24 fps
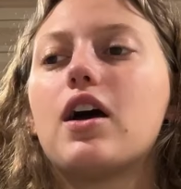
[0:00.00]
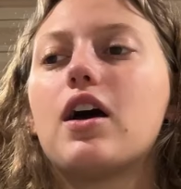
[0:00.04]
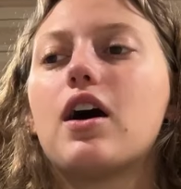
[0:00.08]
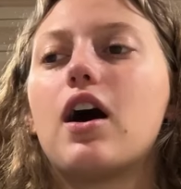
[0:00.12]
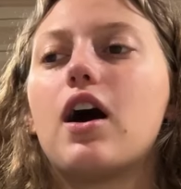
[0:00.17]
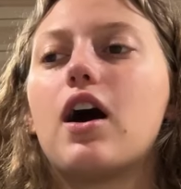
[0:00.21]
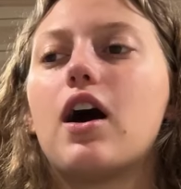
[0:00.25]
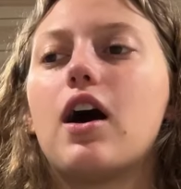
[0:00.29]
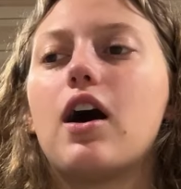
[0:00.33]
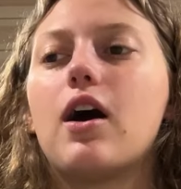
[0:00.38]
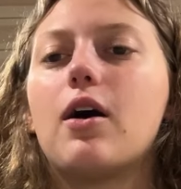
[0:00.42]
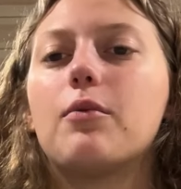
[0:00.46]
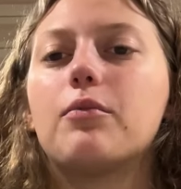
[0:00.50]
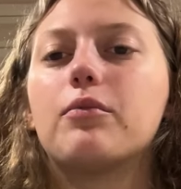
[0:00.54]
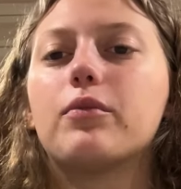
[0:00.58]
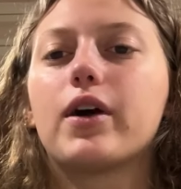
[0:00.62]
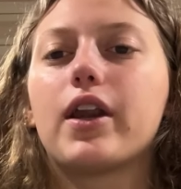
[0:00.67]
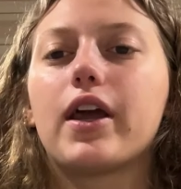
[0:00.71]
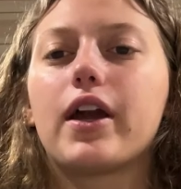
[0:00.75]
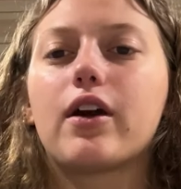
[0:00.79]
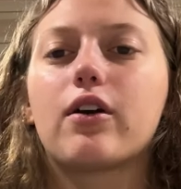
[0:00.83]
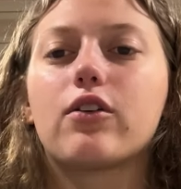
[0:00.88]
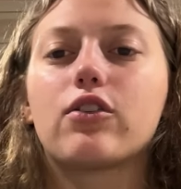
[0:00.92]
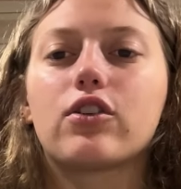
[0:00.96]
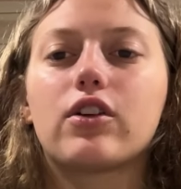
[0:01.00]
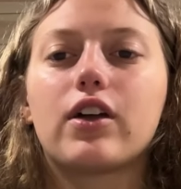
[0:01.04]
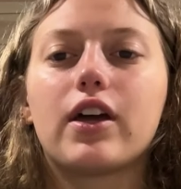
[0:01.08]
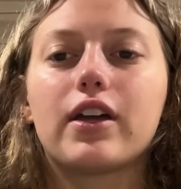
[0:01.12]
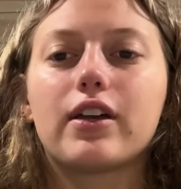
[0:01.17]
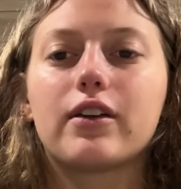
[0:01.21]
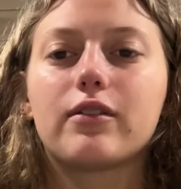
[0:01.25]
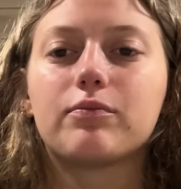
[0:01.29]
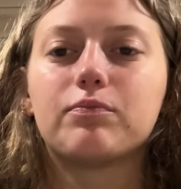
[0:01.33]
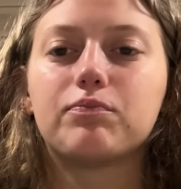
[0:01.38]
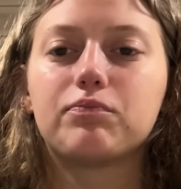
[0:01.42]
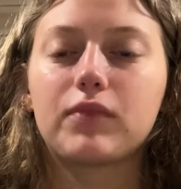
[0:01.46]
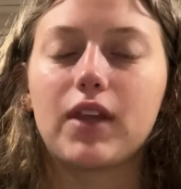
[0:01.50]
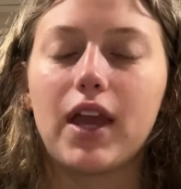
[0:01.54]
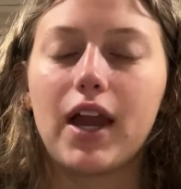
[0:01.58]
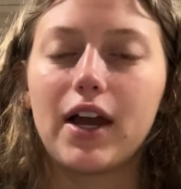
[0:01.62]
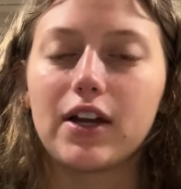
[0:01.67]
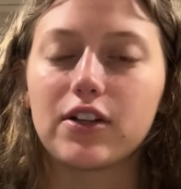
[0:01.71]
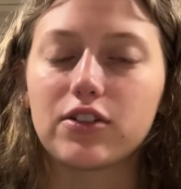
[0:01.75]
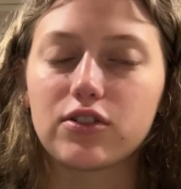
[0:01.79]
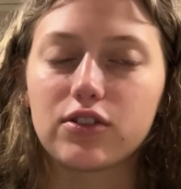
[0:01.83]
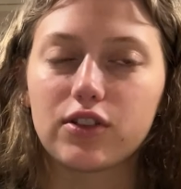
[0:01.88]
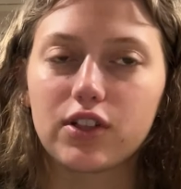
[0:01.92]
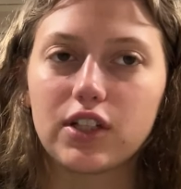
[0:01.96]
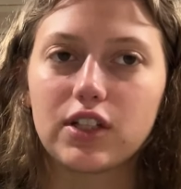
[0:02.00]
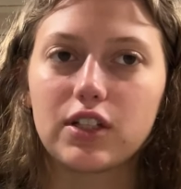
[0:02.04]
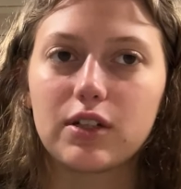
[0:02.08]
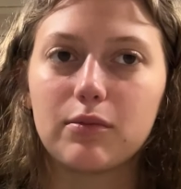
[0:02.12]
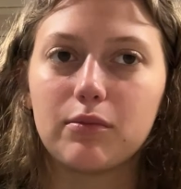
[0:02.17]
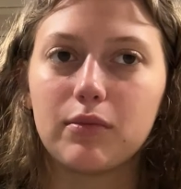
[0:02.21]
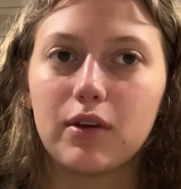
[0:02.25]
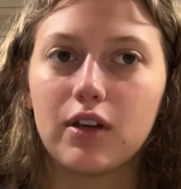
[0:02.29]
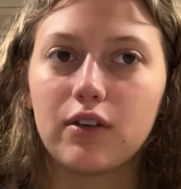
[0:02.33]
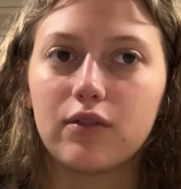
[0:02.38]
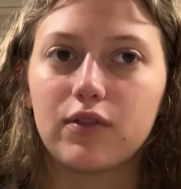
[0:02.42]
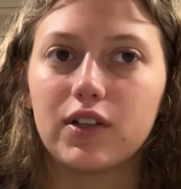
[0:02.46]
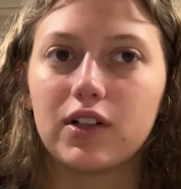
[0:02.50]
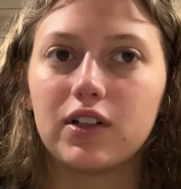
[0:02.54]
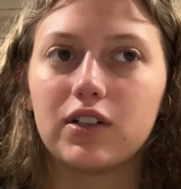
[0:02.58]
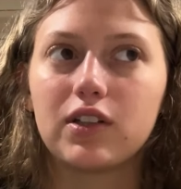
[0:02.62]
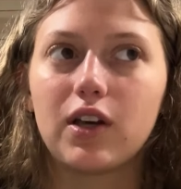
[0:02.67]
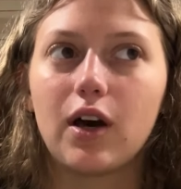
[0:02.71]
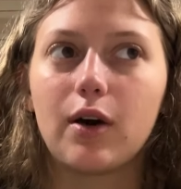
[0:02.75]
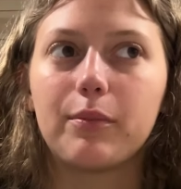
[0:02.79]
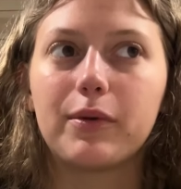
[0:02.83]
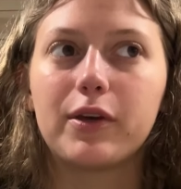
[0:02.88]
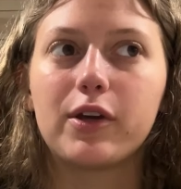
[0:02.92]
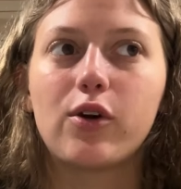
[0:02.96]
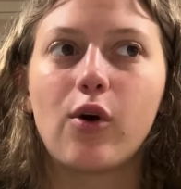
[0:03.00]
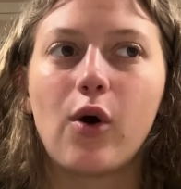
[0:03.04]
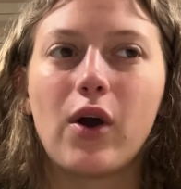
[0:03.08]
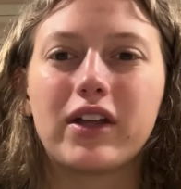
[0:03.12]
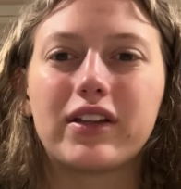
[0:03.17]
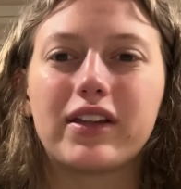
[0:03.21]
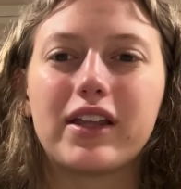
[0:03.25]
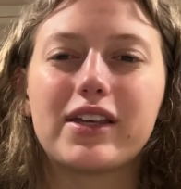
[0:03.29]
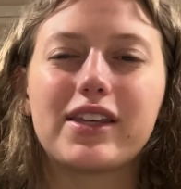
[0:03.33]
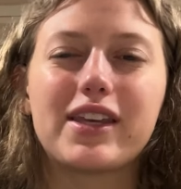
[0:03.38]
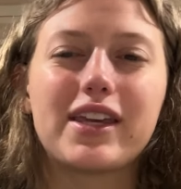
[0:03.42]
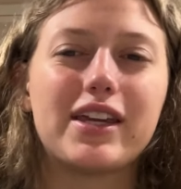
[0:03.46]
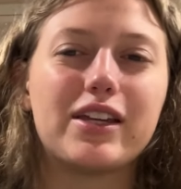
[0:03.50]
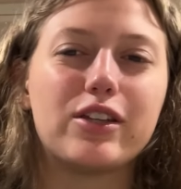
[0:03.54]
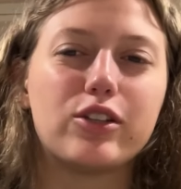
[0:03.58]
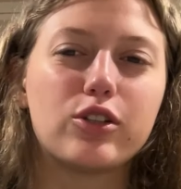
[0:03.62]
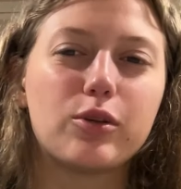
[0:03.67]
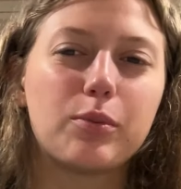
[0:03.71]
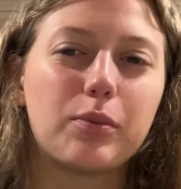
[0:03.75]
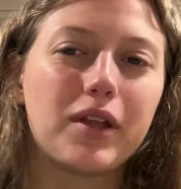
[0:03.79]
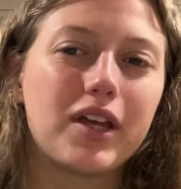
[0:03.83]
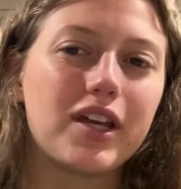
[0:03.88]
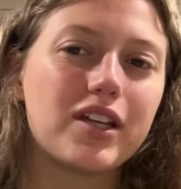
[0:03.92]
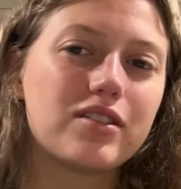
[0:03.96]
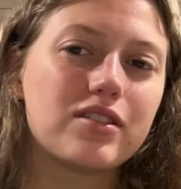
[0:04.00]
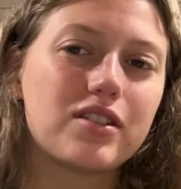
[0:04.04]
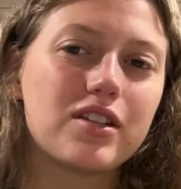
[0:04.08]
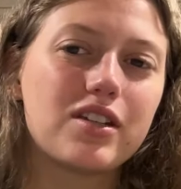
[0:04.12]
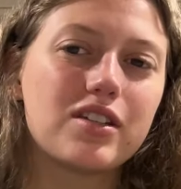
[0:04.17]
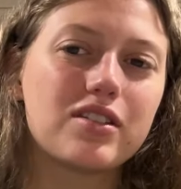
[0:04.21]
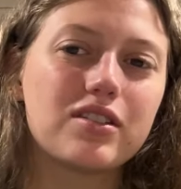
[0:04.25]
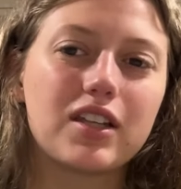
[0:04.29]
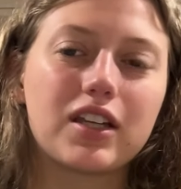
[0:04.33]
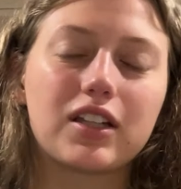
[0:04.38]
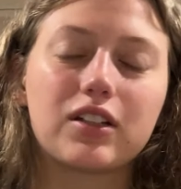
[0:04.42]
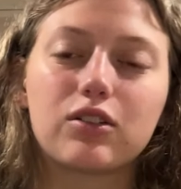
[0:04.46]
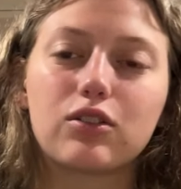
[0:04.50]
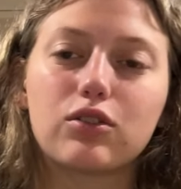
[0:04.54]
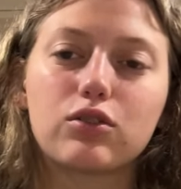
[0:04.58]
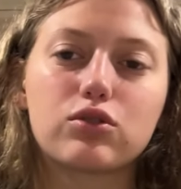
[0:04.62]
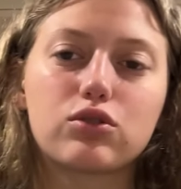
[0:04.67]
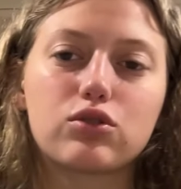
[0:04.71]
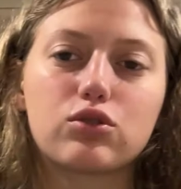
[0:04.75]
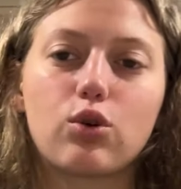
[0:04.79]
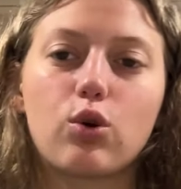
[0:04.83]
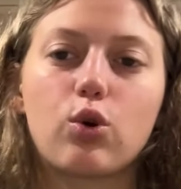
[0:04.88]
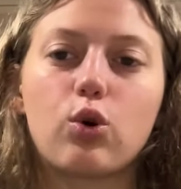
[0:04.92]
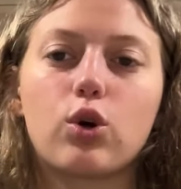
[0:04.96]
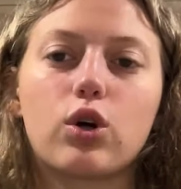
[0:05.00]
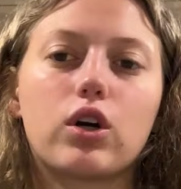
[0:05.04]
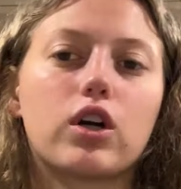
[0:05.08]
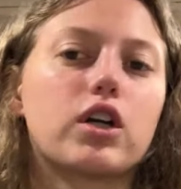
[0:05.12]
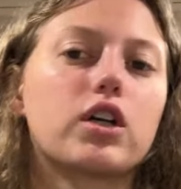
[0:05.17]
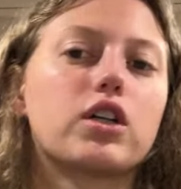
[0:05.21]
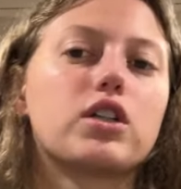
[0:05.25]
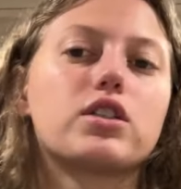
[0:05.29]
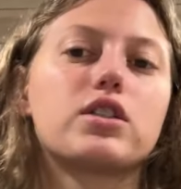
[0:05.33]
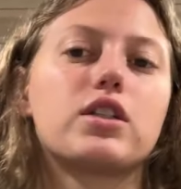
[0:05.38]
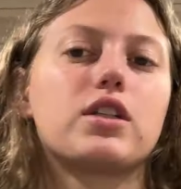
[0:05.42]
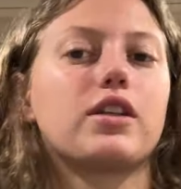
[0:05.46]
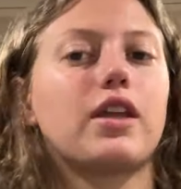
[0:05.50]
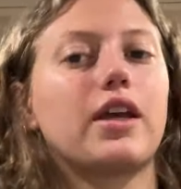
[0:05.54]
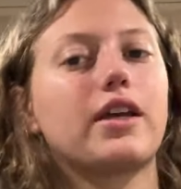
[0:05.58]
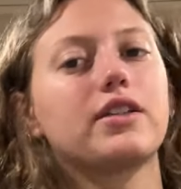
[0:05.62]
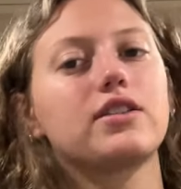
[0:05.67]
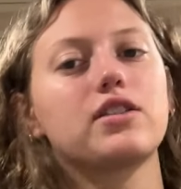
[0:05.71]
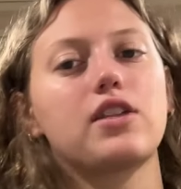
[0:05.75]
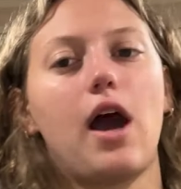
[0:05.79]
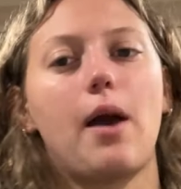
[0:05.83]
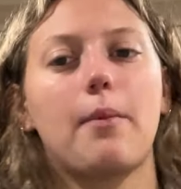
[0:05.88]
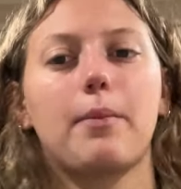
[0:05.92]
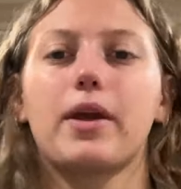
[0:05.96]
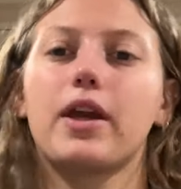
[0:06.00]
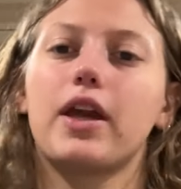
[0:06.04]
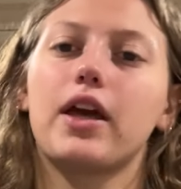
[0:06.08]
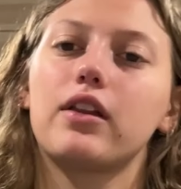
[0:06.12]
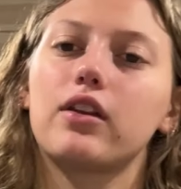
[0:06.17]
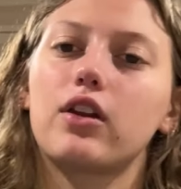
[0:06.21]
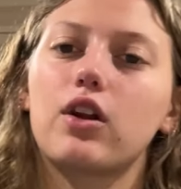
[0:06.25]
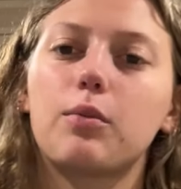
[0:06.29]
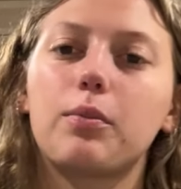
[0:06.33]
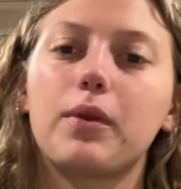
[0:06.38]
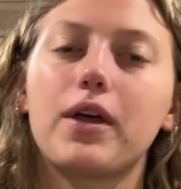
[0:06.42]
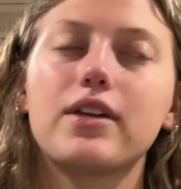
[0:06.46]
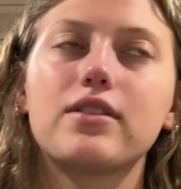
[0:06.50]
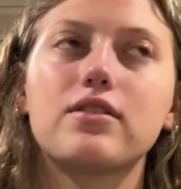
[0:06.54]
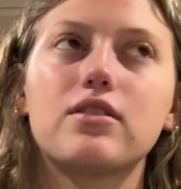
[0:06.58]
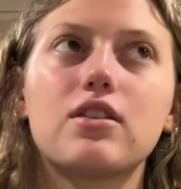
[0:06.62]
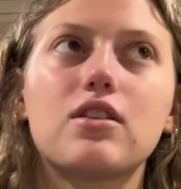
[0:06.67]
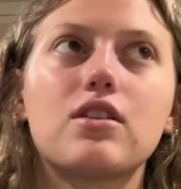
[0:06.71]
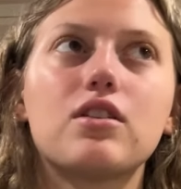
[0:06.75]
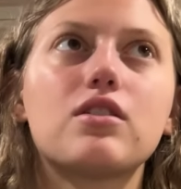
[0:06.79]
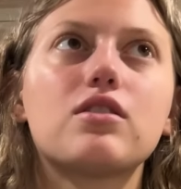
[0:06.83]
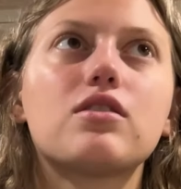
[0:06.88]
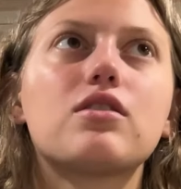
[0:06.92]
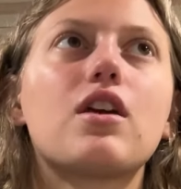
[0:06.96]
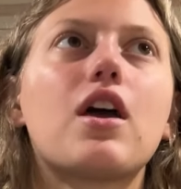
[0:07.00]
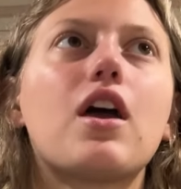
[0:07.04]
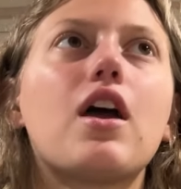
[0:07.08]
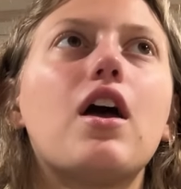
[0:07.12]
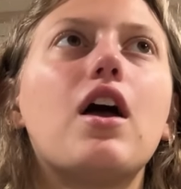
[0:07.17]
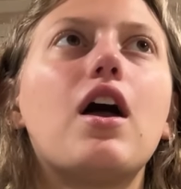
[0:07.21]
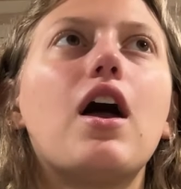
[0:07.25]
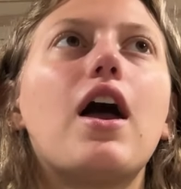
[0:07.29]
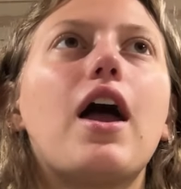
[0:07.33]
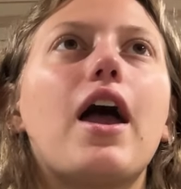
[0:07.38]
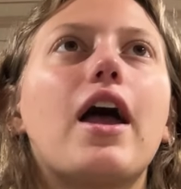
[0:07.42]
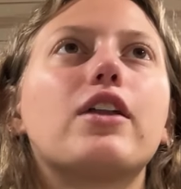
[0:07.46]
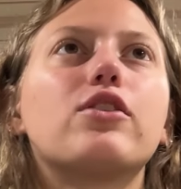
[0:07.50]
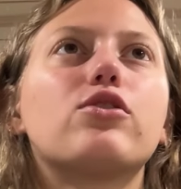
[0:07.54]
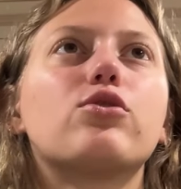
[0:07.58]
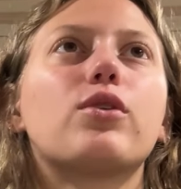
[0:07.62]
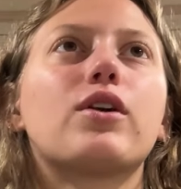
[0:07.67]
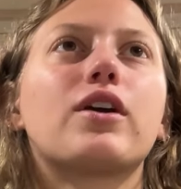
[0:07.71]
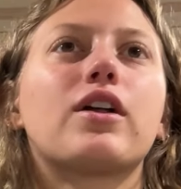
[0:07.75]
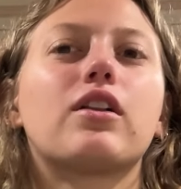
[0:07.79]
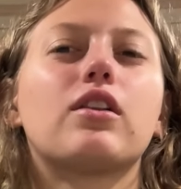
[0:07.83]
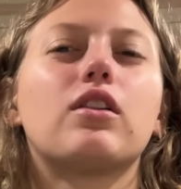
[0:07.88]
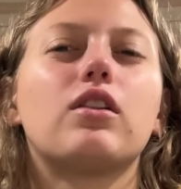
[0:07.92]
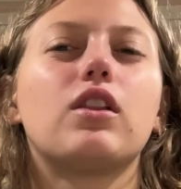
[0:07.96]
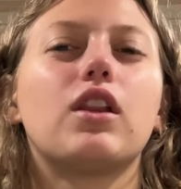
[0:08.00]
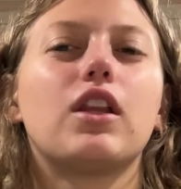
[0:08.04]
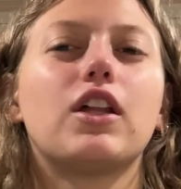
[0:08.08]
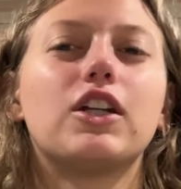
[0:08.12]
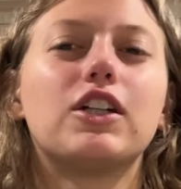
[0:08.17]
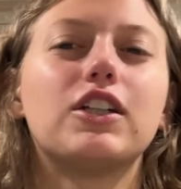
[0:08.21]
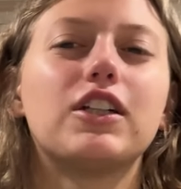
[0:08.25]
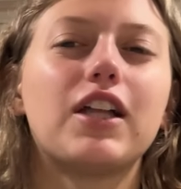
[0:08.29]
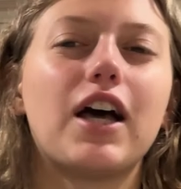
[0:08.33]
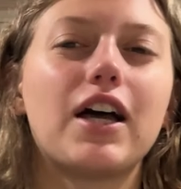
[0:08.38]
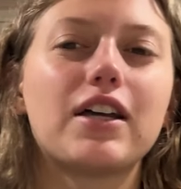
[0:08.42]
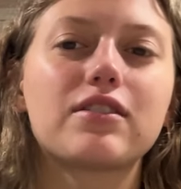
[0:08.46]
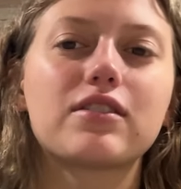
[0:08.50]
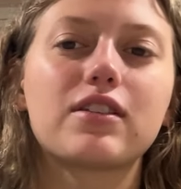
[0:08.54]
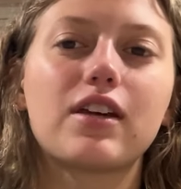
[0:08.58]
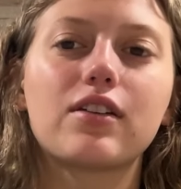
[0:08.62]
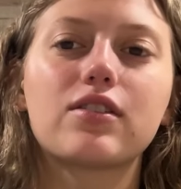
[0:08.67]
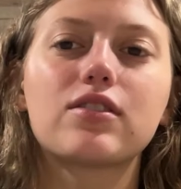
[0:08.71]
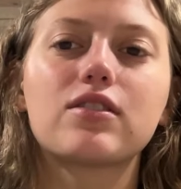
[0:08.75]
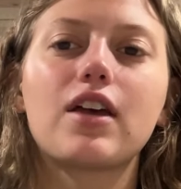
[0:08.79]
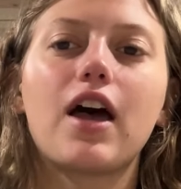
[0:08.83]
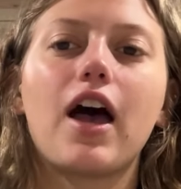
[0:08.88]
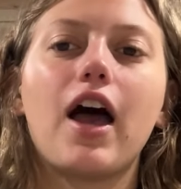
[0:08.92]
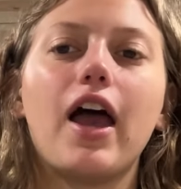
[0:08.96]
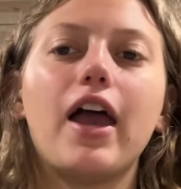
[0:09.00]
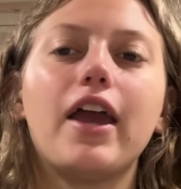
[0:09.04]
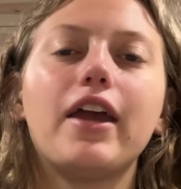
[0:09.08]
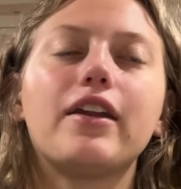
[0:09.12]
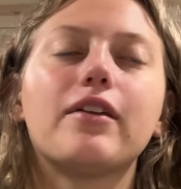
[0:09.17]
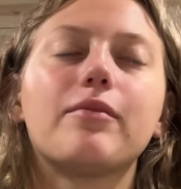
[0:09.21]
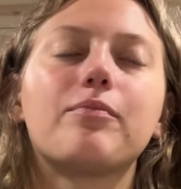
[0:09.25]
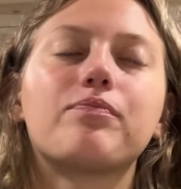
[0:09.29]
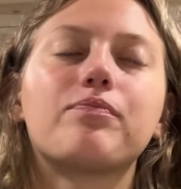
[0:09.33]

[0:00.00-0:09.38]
when I go to like Ashland and Bayfield, I'll be going like into places, like little stores, and like stopping at little places and doing a little less outside.